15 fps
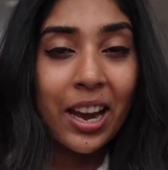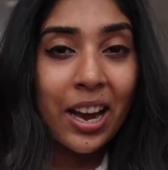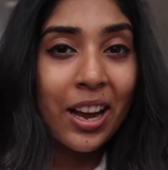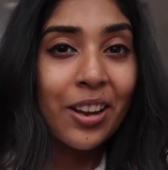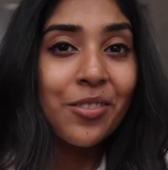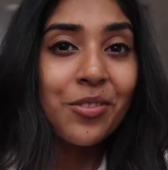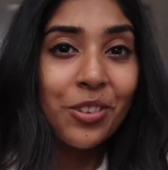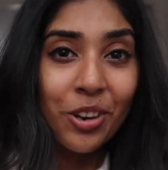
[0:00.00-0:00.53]

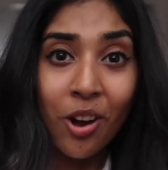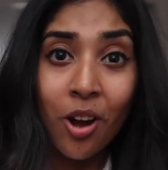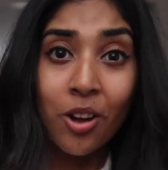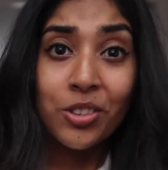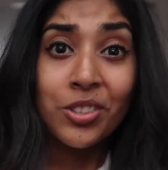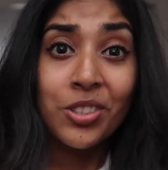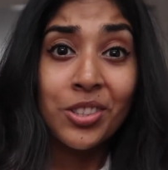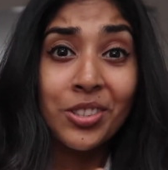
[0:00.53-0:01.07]
I've
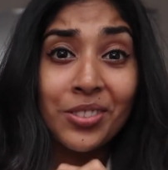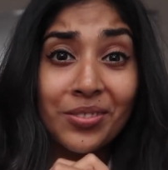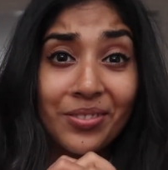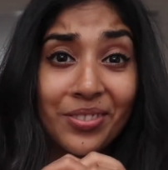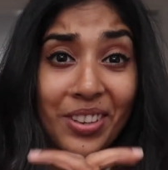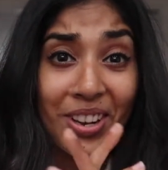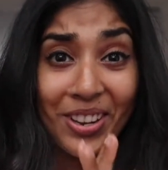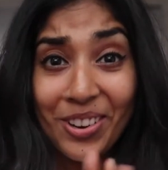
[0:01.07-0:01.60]
got
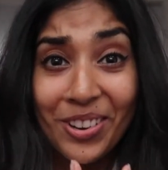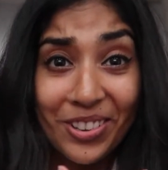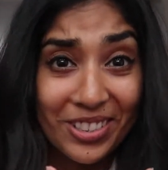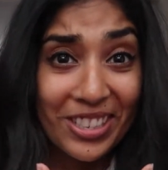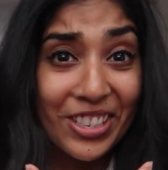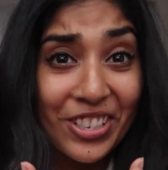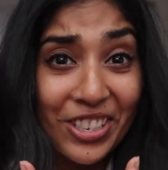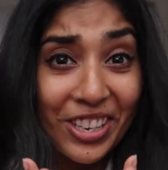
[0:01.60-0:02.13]
an
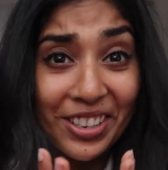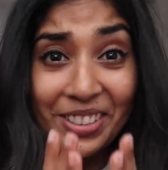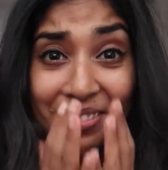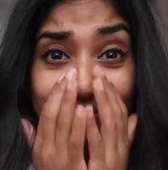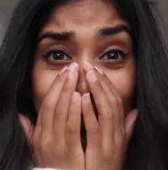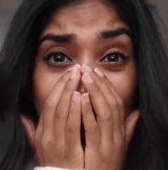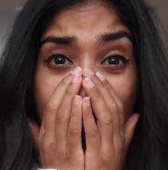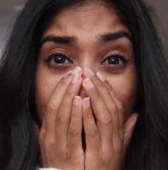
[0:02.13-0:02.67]

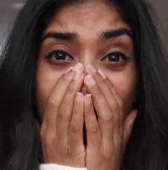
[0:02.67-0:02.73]
audition.